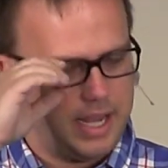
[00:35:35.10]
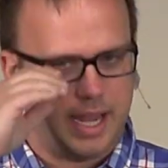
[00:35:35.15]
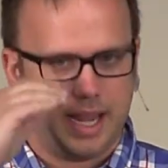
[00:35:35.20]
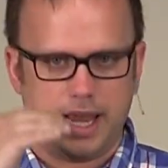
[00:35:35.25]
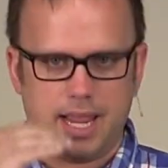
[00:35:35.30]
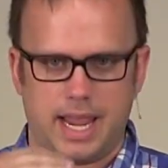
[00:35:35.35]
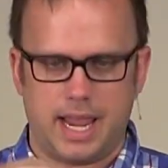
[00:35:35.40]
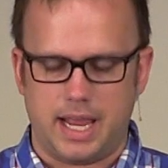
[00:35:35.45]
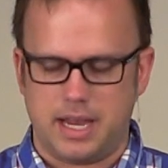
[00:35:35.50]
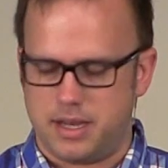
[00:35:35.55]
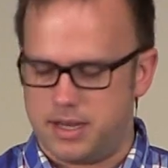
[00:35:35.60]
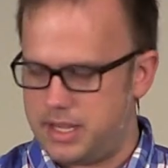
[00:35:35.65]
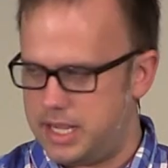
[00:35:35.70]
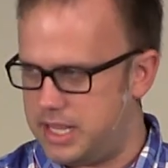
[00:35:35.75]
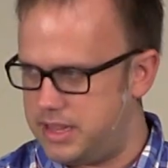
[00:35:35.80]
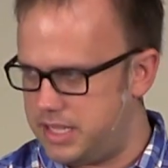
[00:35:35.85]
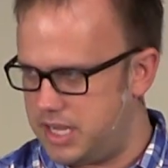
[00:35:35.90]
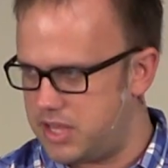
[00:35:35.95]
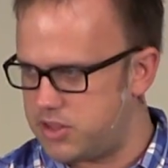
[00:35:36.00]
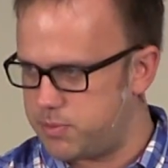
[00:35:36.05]
And
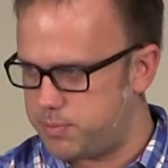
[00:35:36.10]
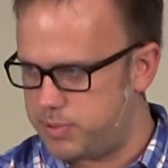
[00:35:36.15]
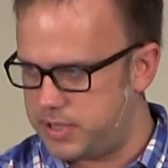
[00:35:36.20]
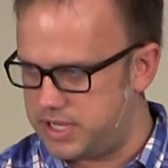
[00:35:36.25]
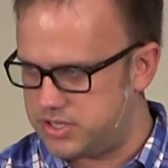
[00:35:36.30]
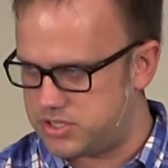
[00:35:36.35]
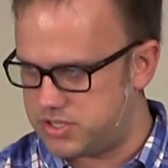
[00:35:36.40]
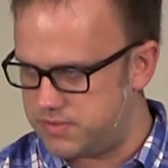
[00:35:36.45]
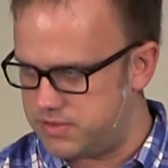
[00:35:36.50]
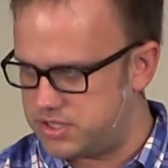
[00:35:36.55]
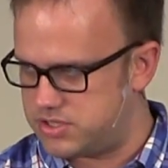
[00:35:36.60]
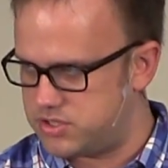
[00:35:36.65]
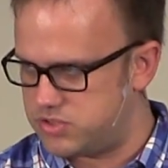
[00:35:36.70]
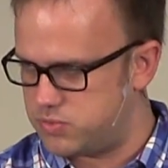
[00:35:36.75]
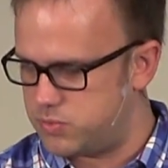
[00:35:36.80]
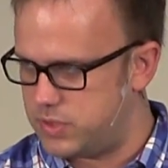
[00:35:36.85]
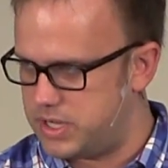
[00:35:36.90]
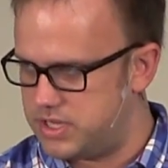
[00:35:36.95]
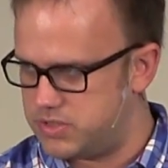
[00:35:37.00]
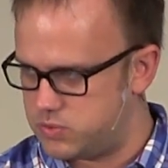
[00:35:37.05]
the other piece of this
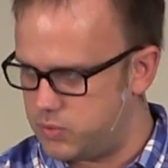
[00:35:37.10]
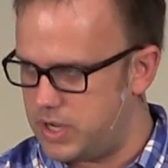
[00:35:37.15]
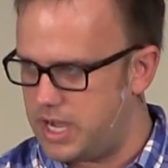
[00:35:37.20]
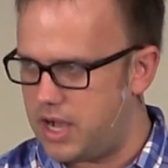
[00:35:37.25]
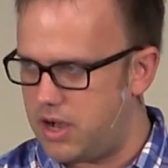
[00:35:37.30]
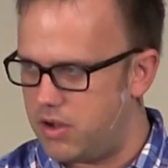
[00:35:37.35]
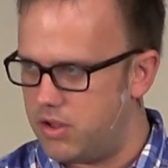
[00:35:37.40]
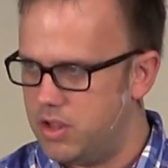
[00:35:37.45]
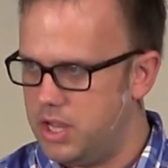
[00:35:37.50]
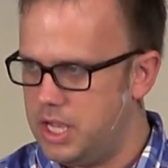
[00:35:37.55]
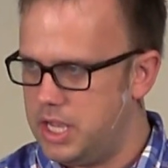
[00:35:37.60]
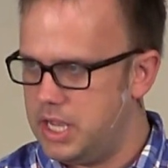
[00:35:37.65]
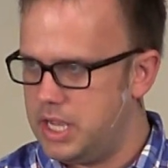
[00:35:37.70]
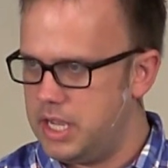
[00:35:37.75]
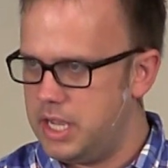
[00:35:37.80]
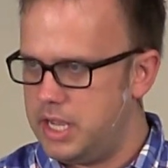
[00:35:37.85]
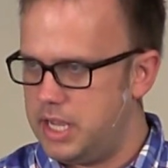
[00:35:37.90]
as well